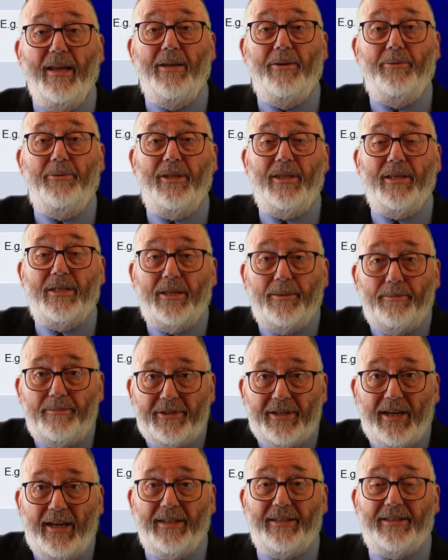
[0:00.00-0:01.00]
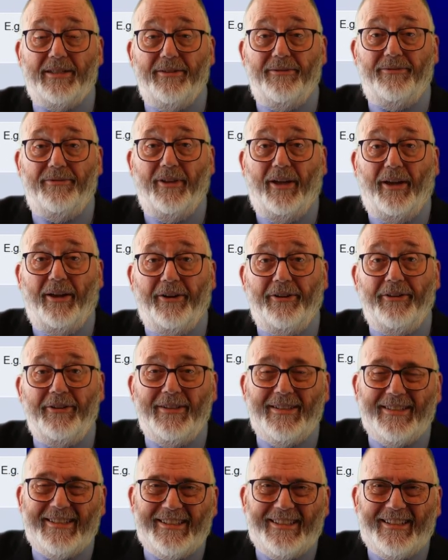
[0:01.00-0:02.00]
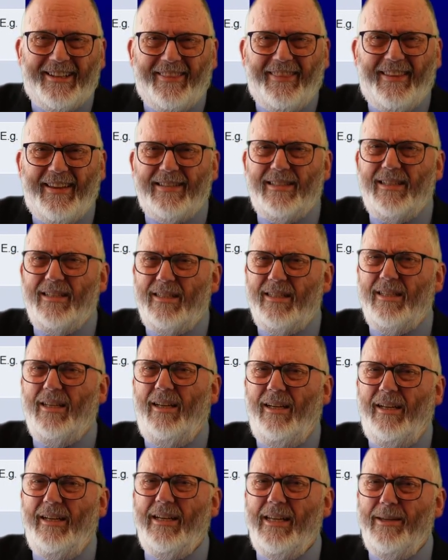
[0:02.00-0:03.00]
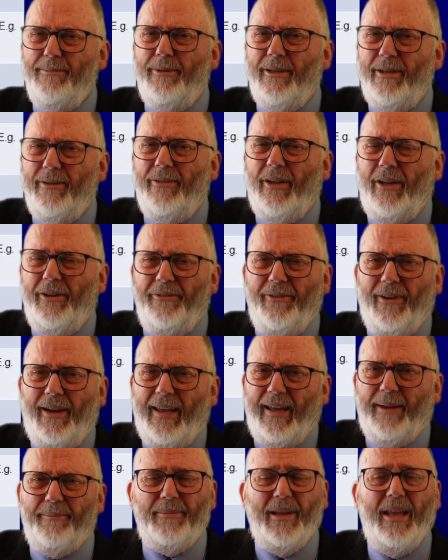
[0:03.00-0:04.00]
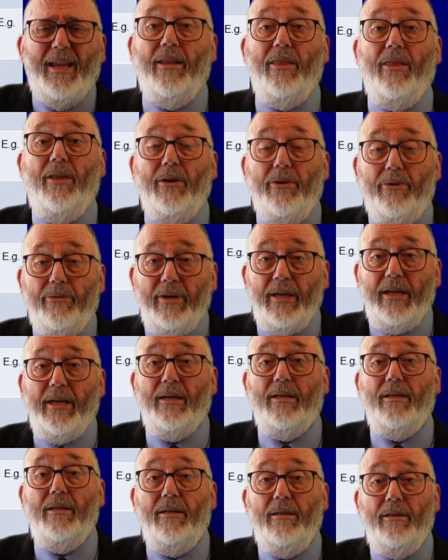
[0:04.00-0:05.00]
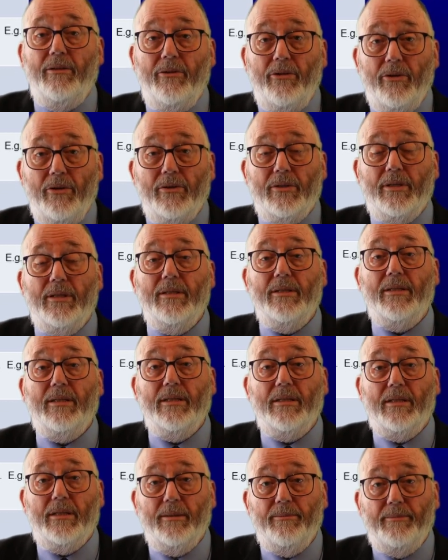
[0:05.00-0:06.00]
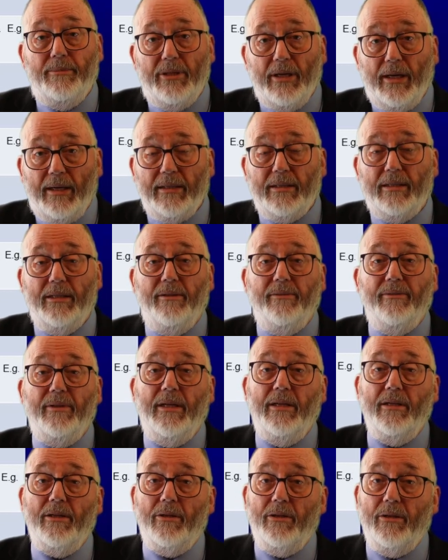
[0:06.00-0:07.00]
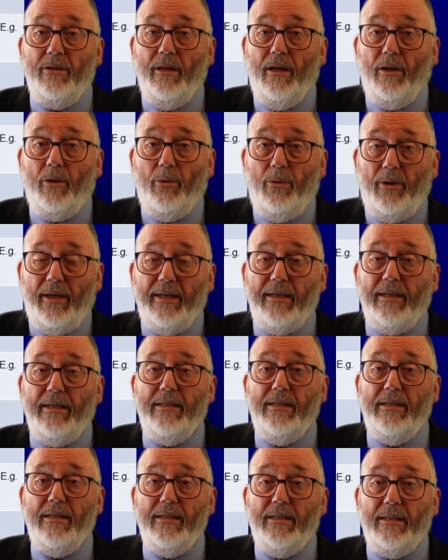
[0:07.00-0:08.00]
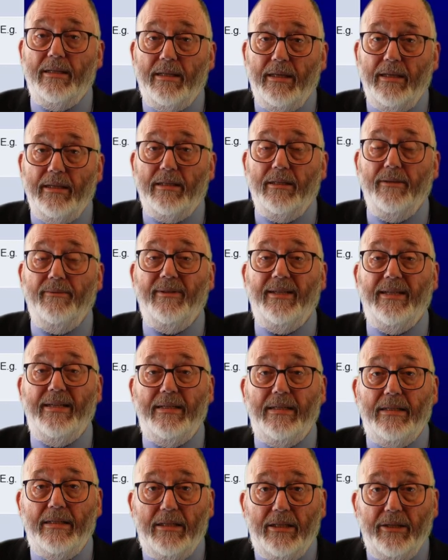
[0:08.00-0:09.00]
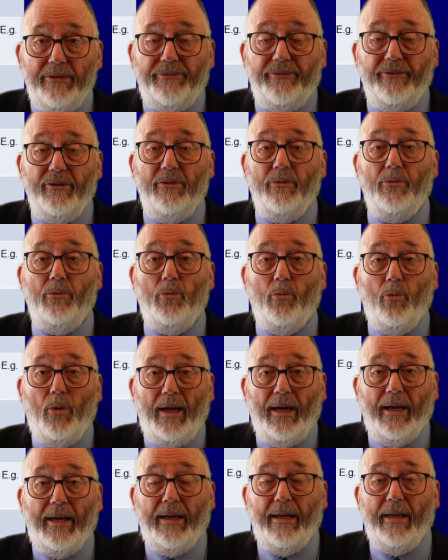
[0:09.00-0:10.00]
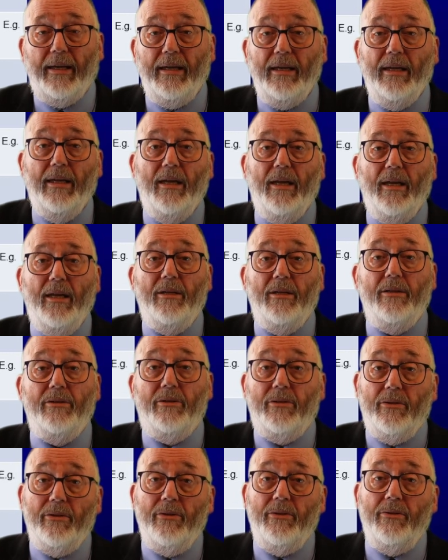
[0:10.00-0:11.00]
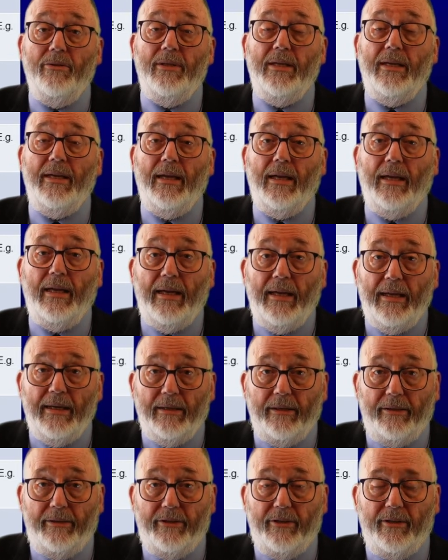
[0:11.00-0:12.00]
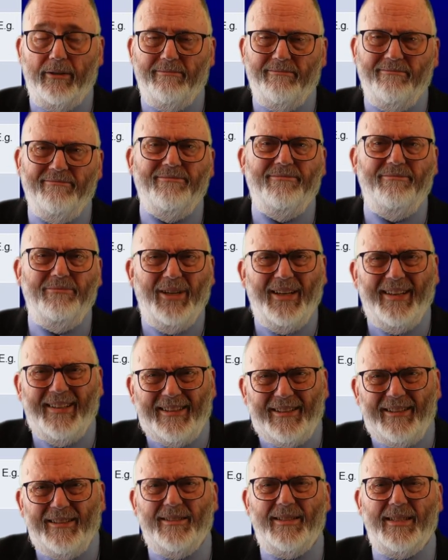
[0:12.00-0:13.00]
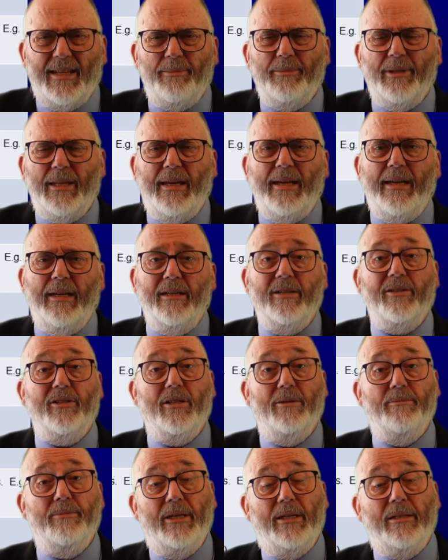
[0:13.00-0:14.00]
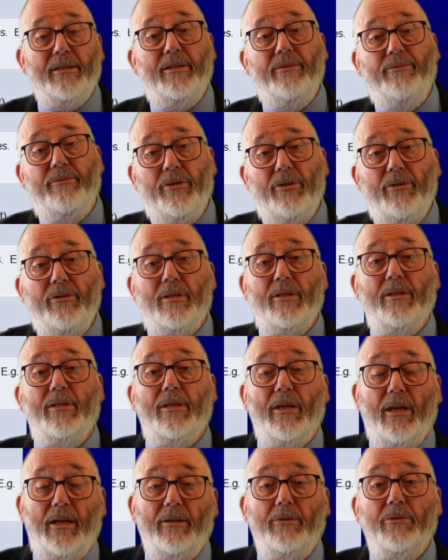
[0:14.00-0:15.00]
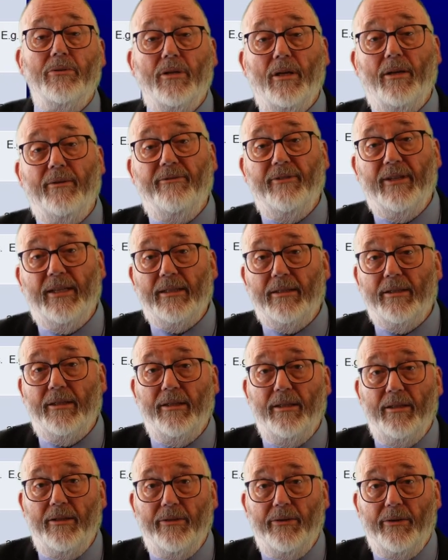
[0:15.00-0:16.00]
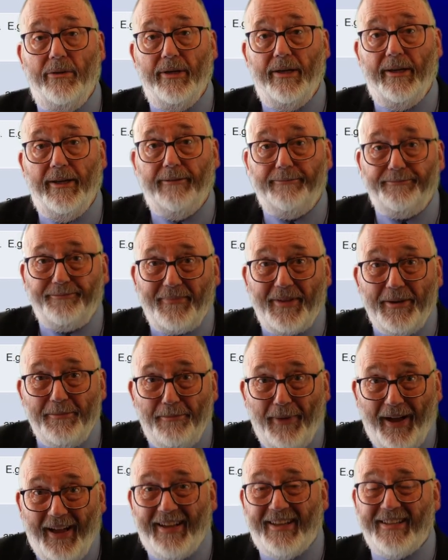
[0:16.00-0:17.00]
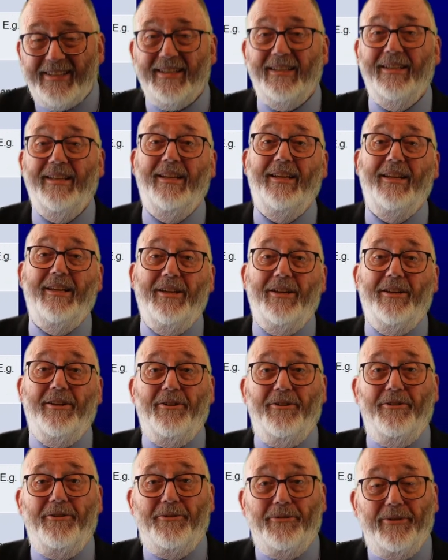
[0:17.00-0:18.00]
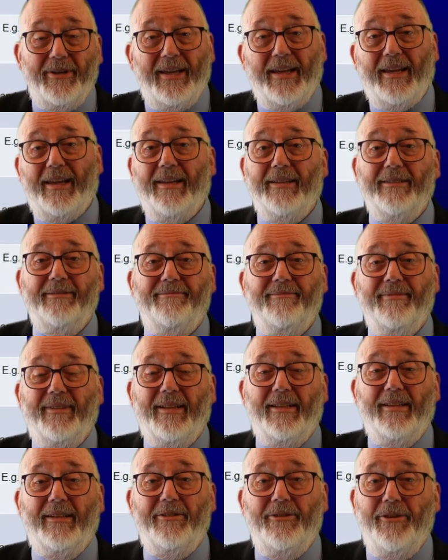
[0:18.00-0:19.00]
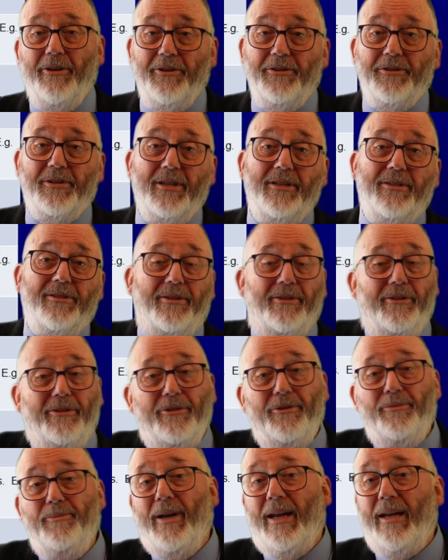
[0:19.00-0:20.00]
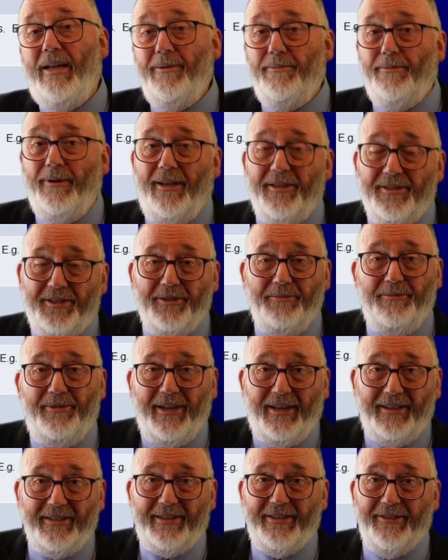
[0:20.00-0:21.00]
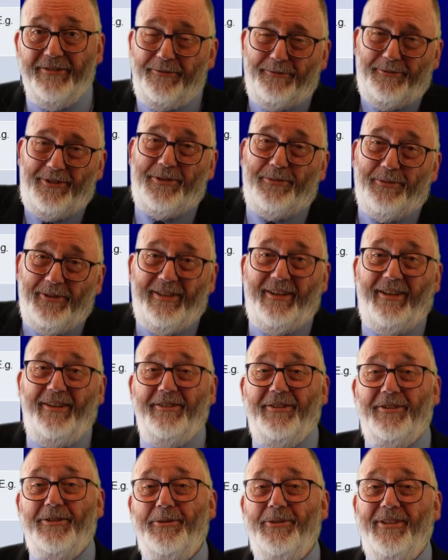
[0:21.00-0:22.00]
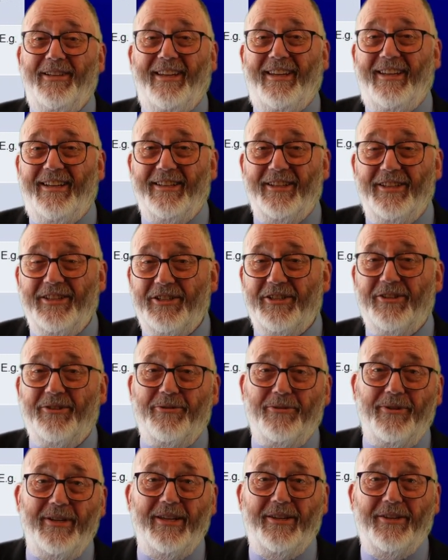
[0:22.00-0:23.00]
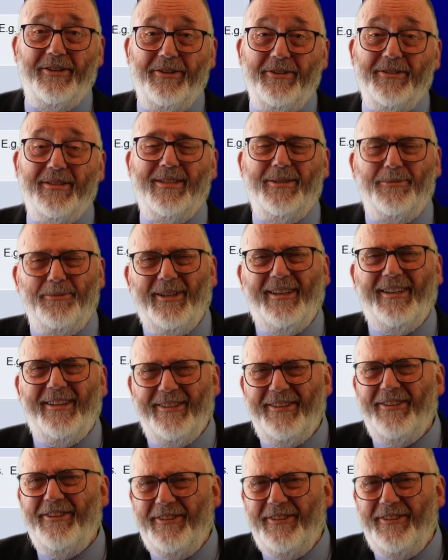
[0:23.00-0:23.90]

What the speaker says: With the subjunctive, though, there's a tiny bit of overlap. The Greek uses the subjunctive in quite a distinctively different way to the English. Well, some of the English subjunctive uses are also found in Greek, but Greek uses ume plus subjunctive, which we don't do in English. Greek uses, well,